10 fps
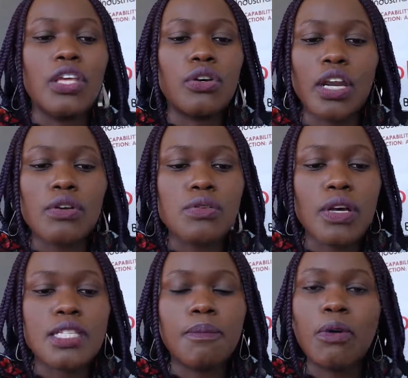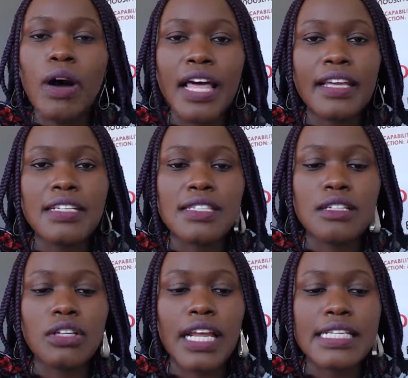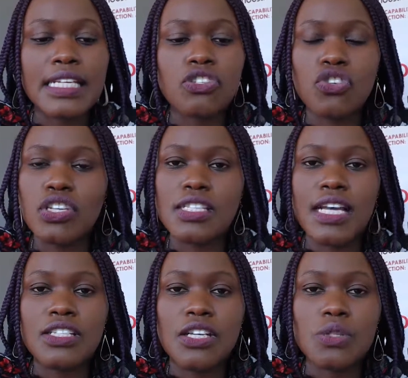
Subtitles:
You can also explore other decentralized exchanges such